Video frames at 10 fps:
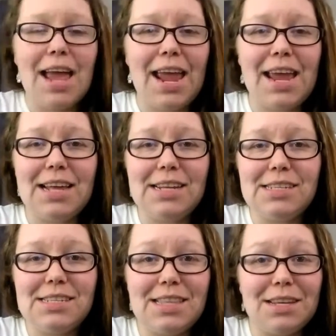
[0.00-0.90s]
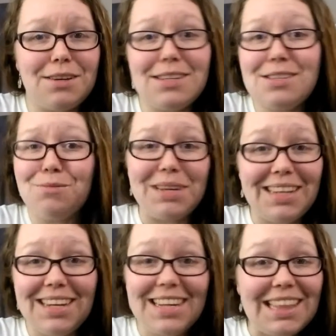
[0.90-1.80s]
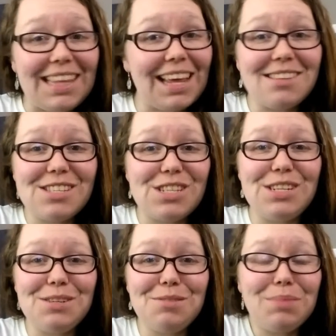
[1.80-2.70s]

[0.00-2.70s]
and there isn't really anything else to do